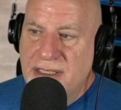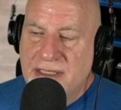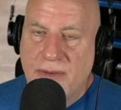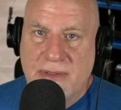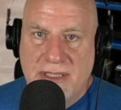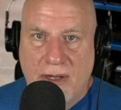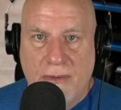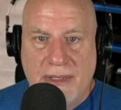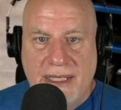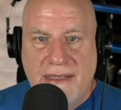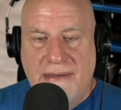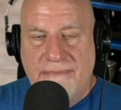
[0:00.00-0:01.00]
So it's
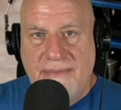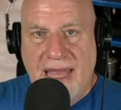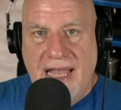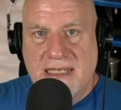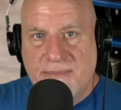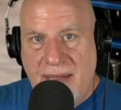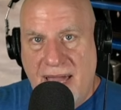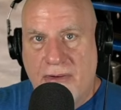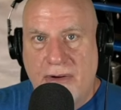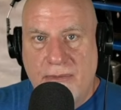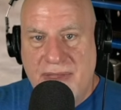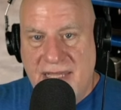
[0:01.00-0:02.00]
only has
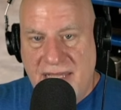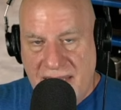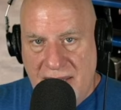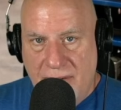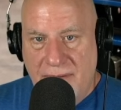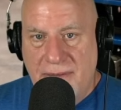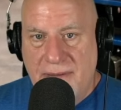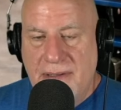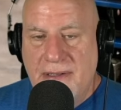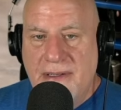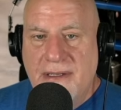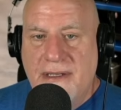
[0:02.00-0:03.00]
power with the key on.
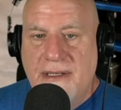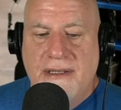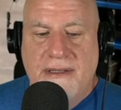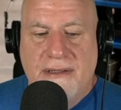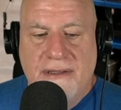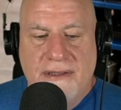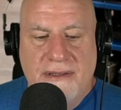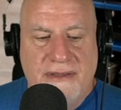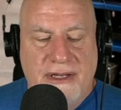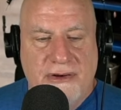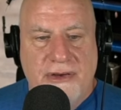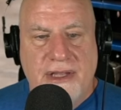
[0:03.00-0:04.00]

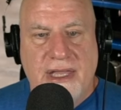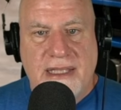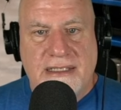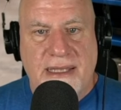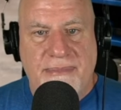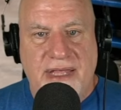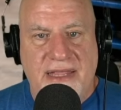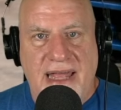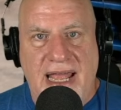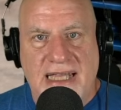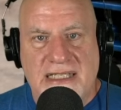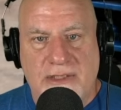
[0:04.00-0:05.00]
They're hooking something that
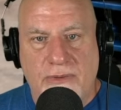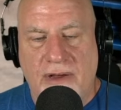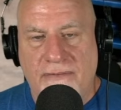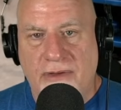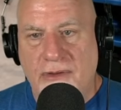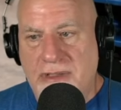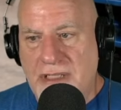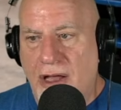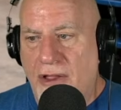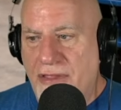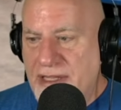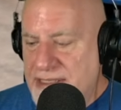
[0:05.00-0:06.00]
has 12 volts
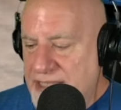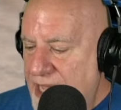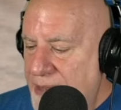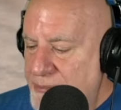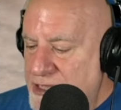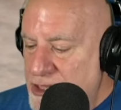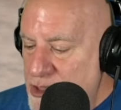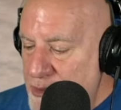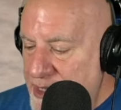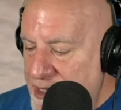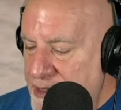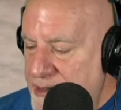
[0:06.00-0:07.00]
all the time to
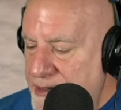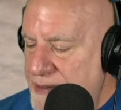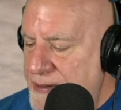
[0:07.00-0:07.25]
it.